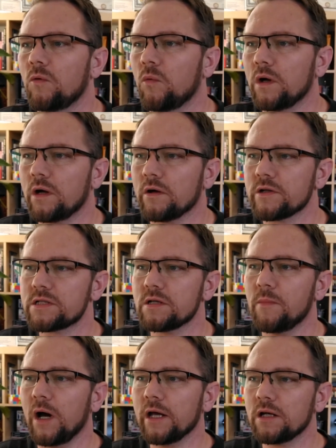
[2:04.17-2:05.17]
What are
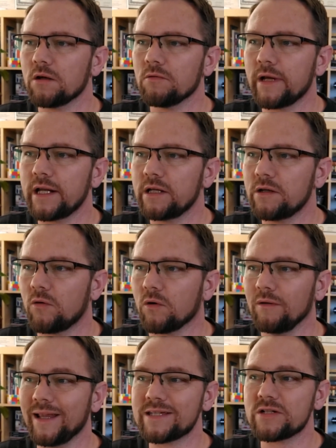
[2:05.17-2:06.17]
some underrated or
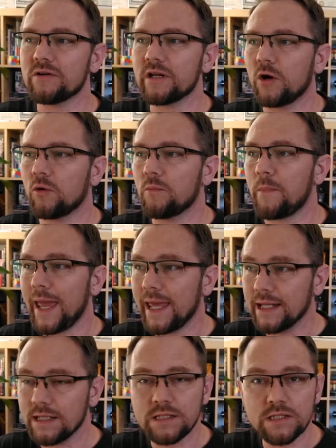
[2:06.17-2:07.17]
lesser known
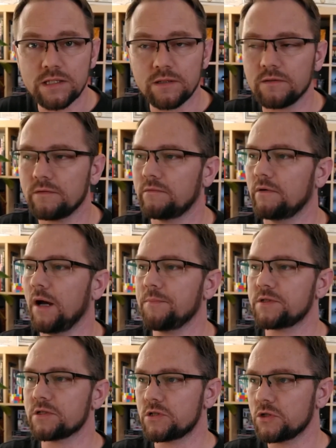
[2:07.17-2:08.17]
pens,
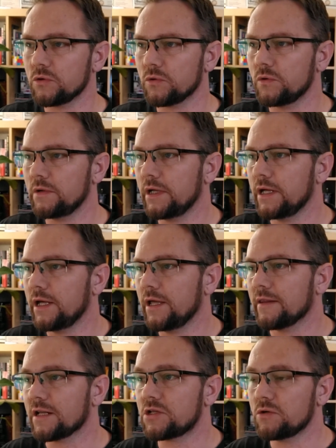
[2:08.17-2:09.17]
up to 2,
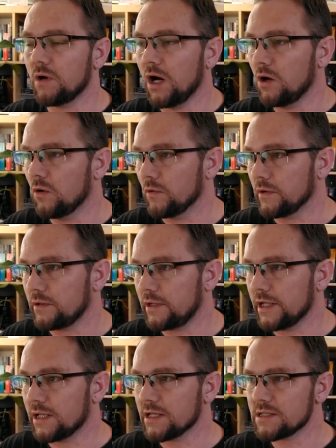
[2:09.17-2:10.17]
that you own?
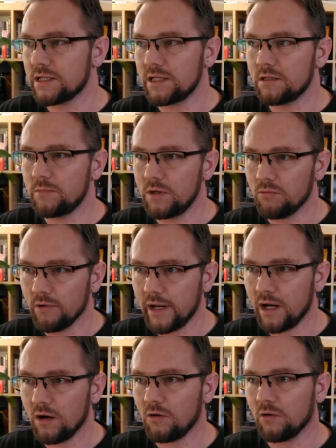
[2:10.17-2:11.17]
It doesn't need to be
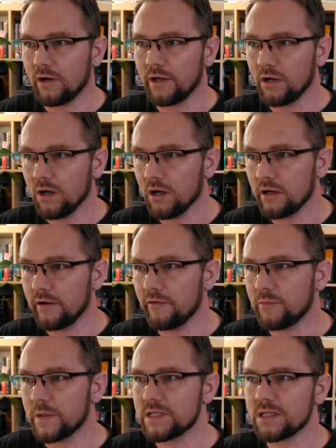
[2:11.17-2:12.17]
rare or unheard
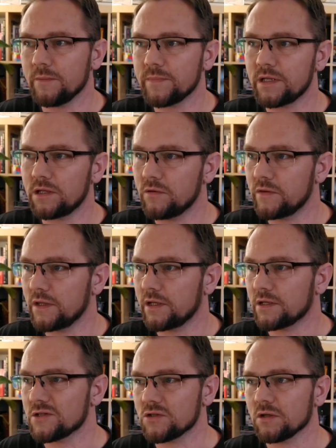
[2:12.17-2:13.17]
of, but something you
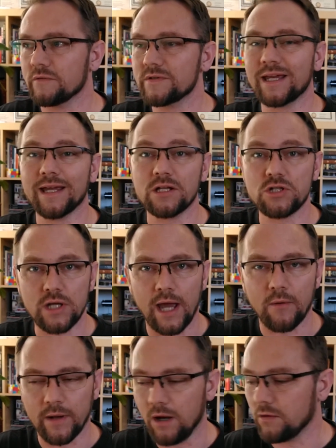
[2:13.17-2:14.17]
think deserves a
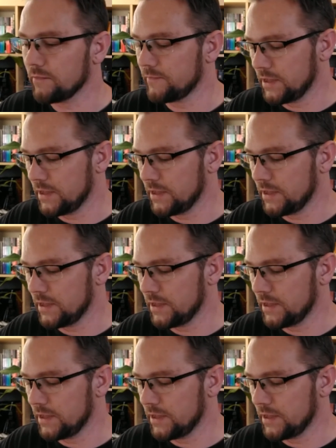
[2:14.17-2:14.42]
shout out.